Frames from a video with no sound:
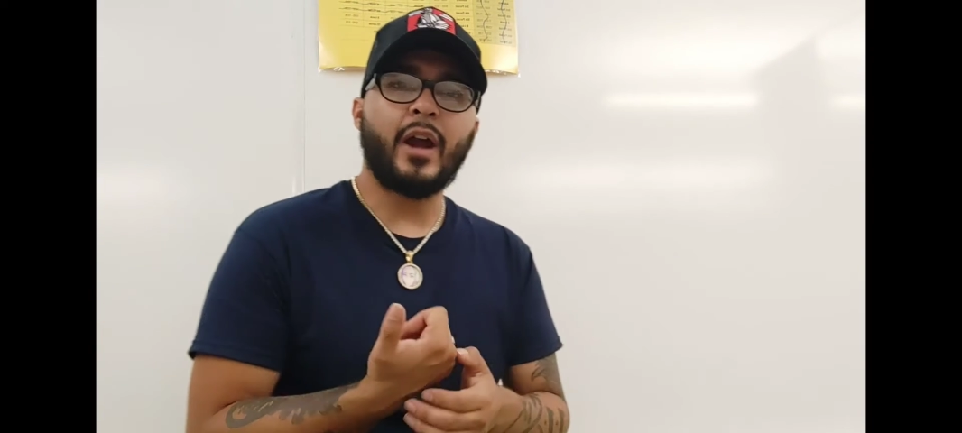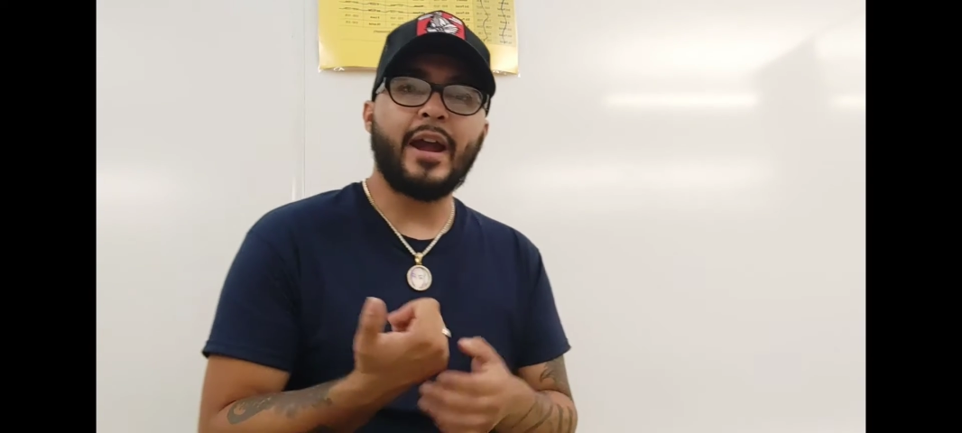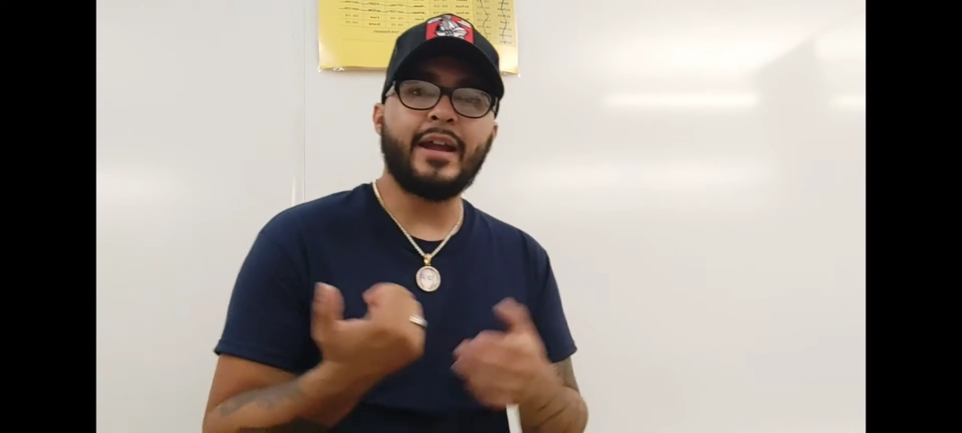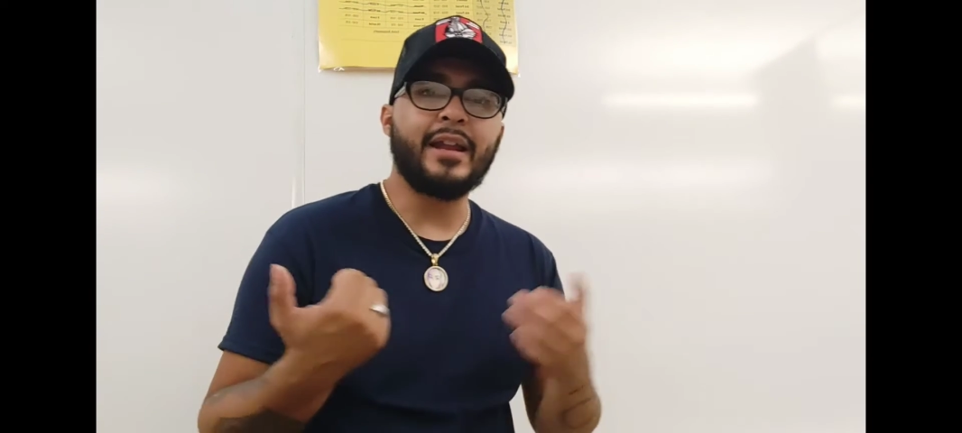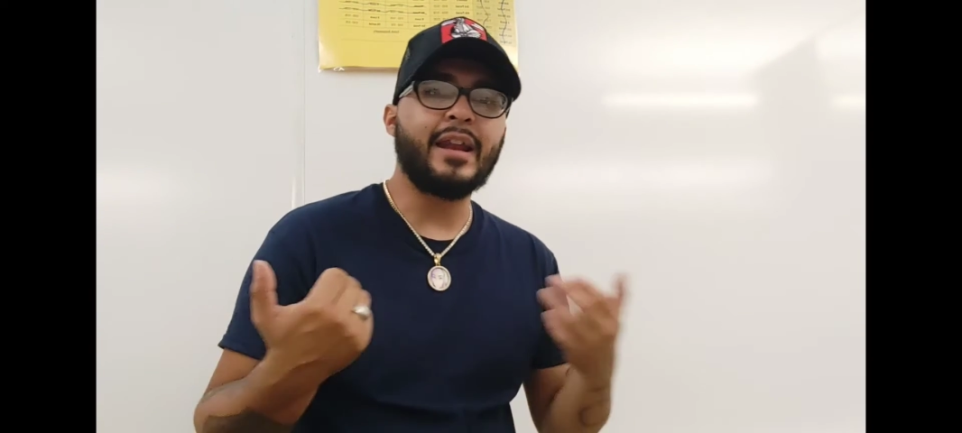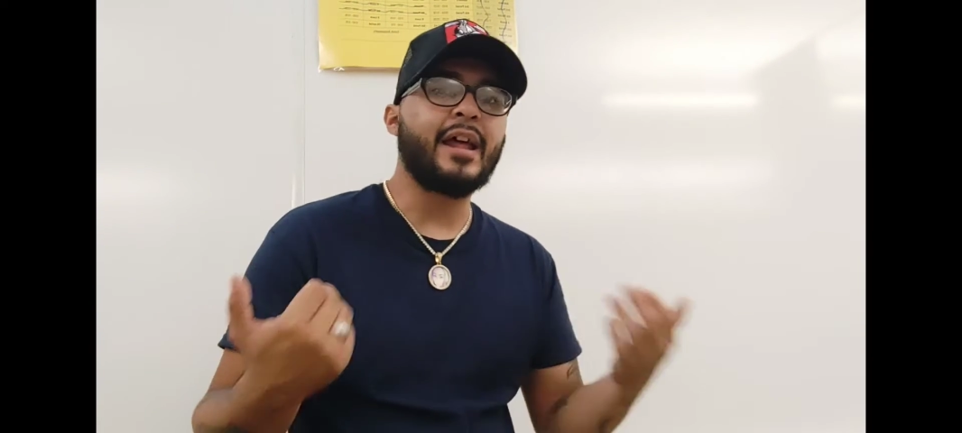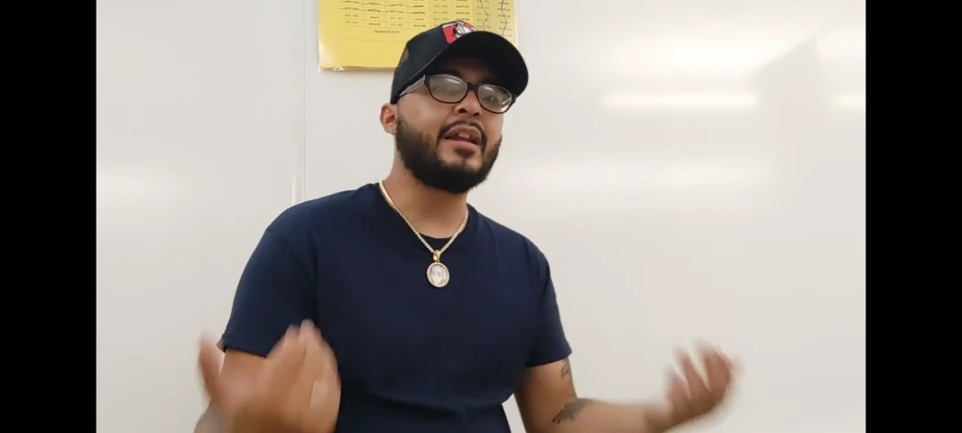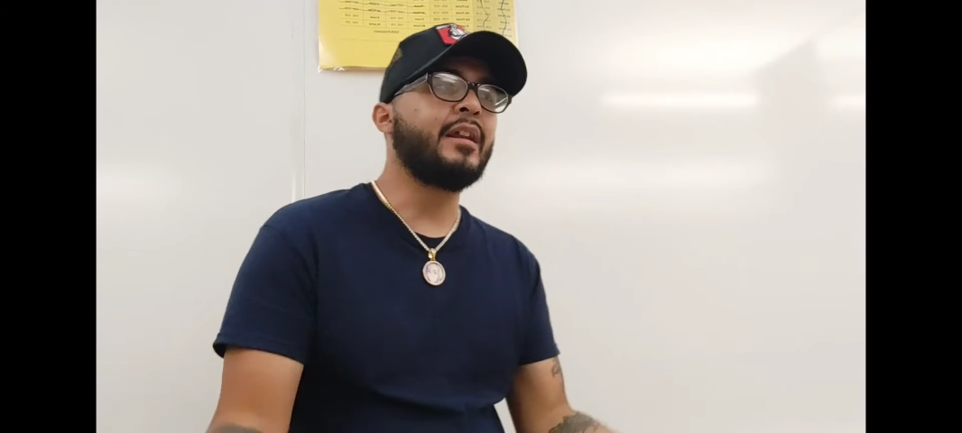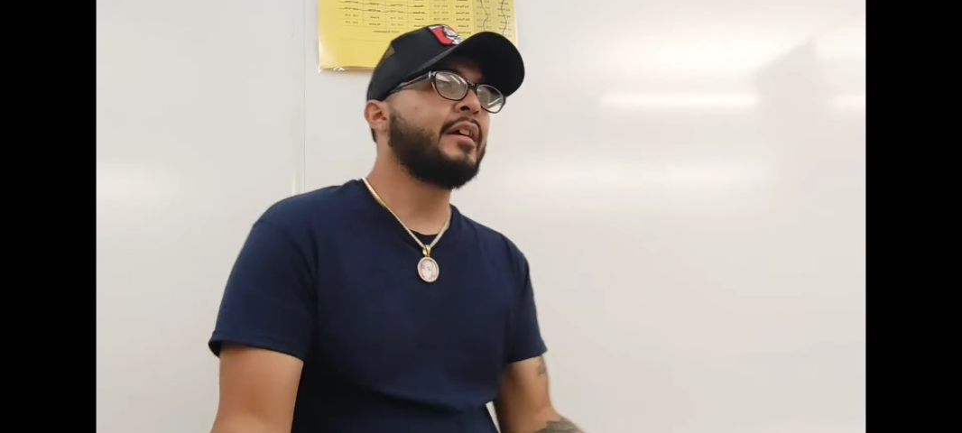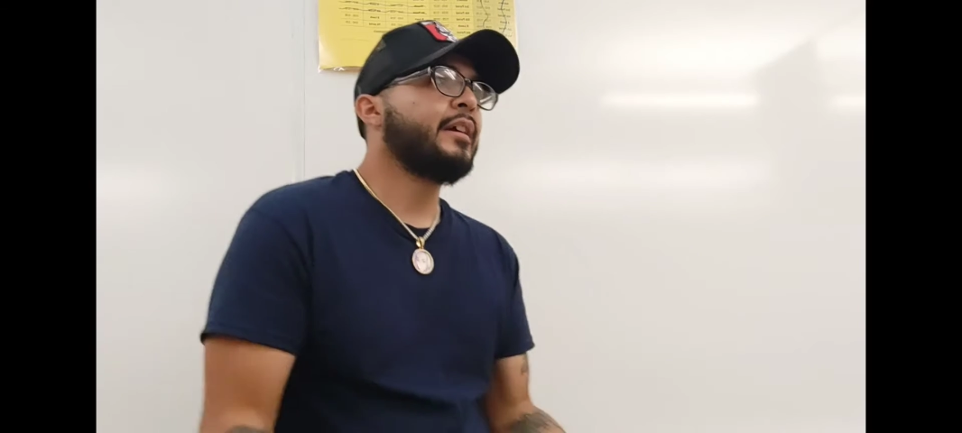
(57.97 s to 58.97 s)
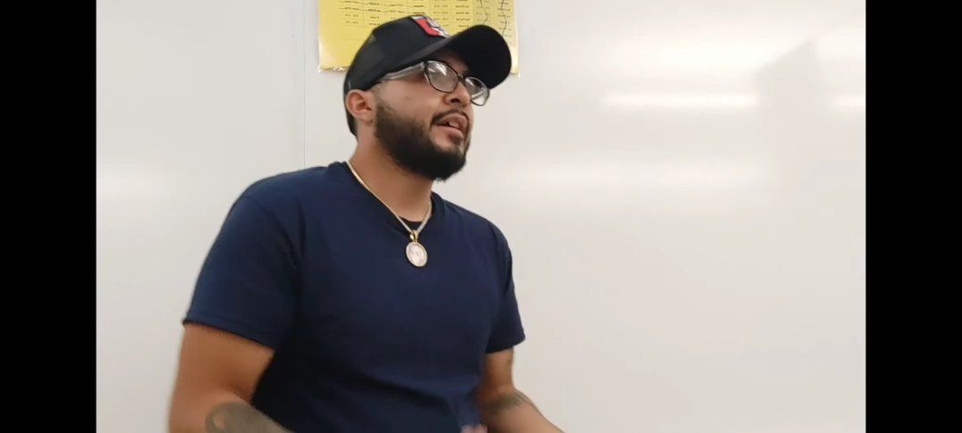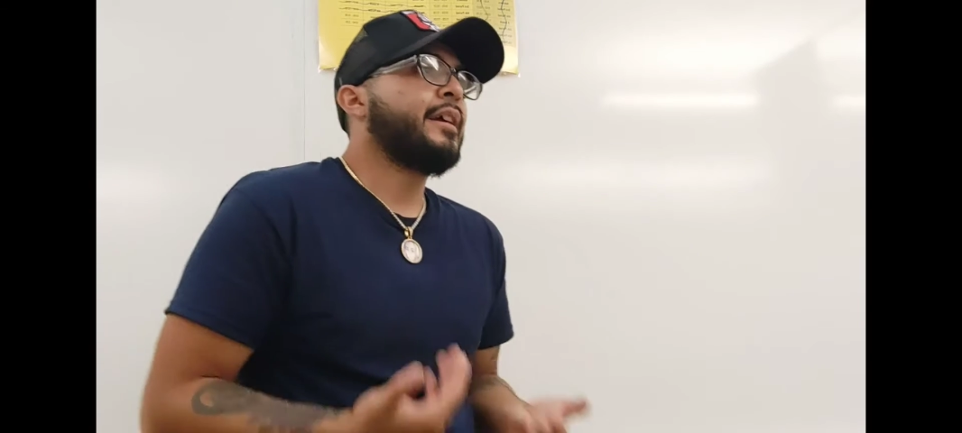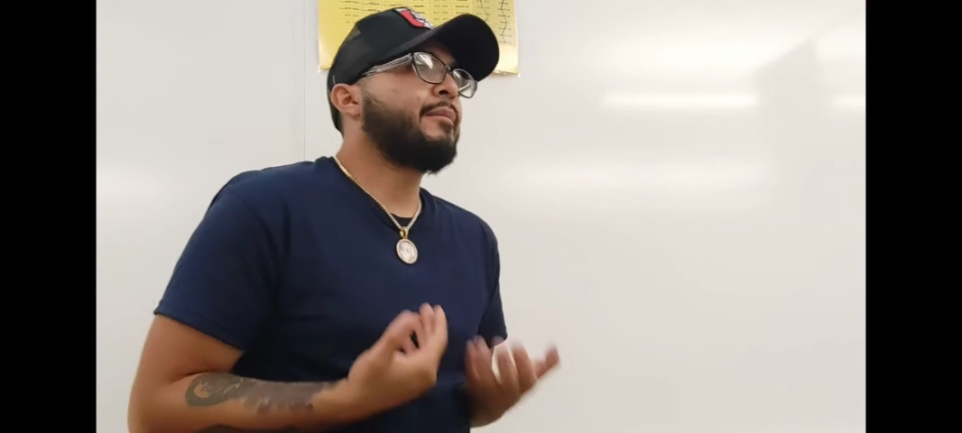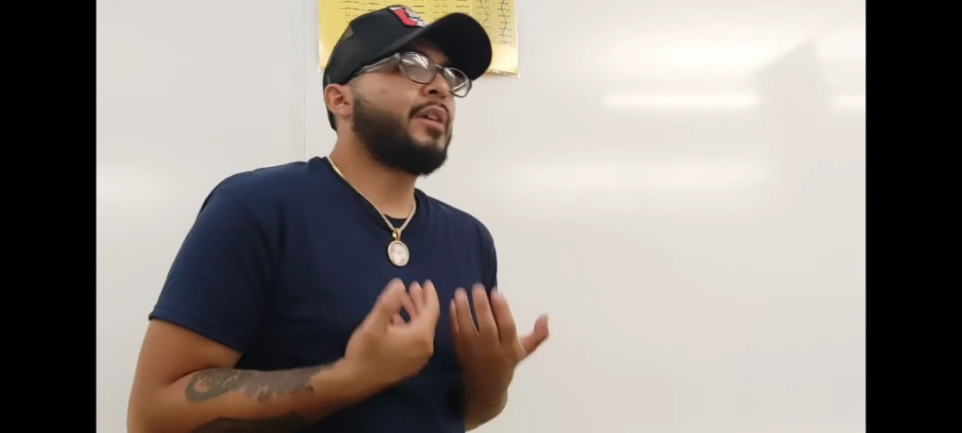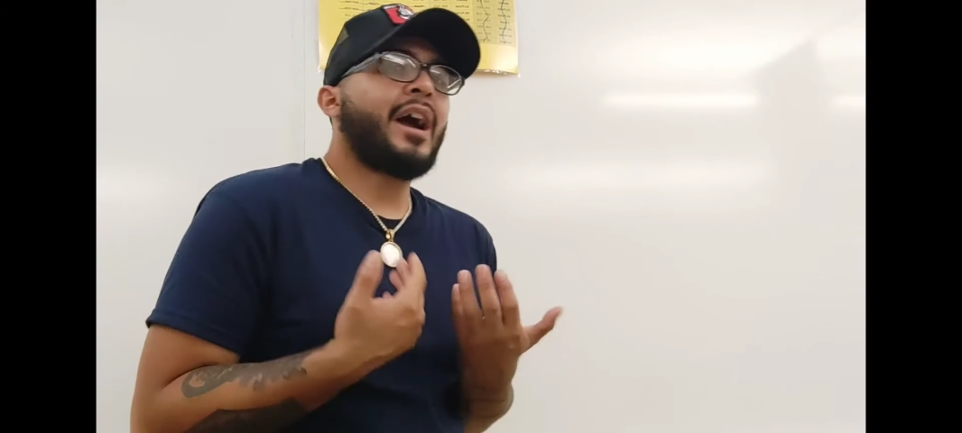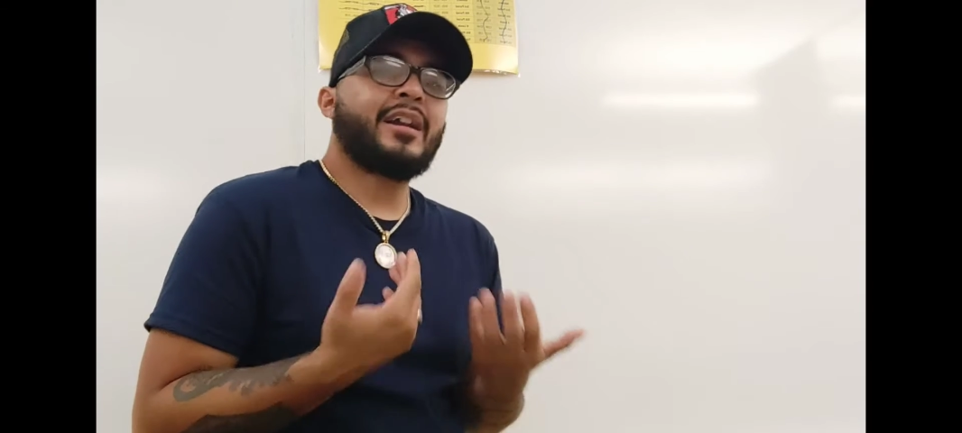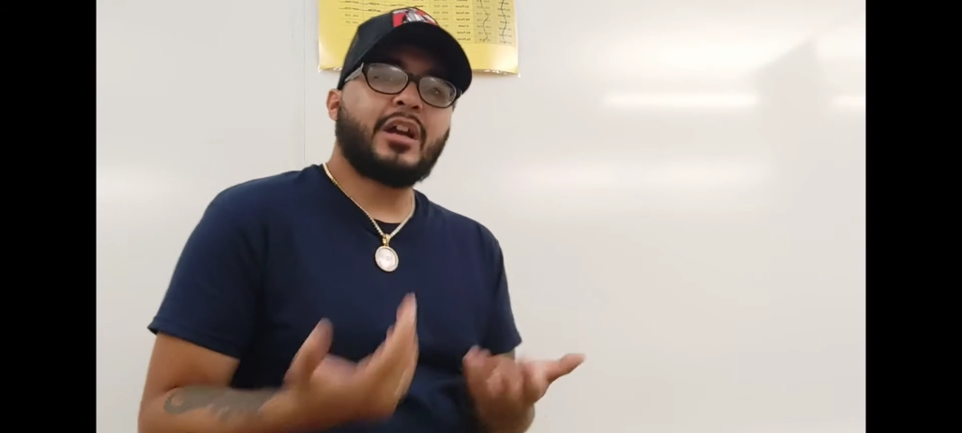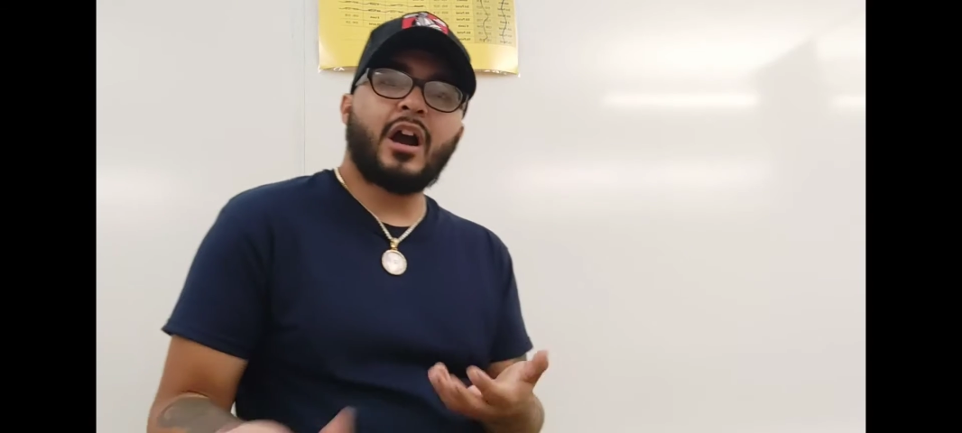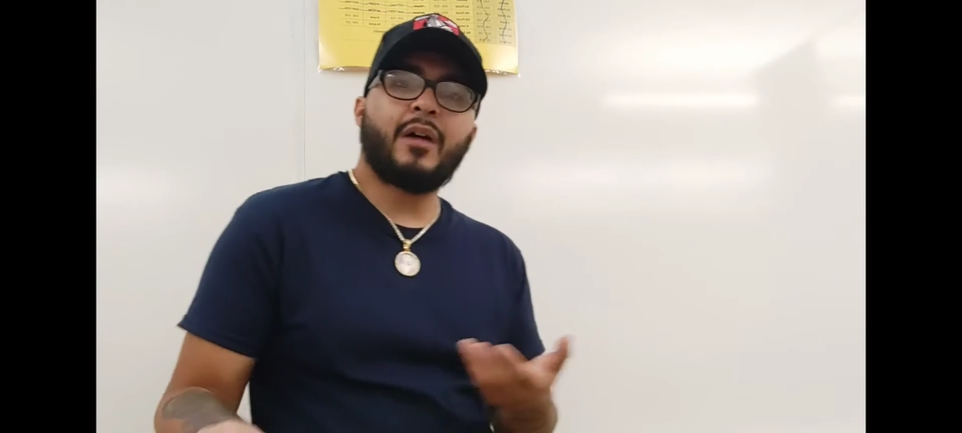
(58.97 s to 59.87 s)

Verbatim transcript: right? And then him kind of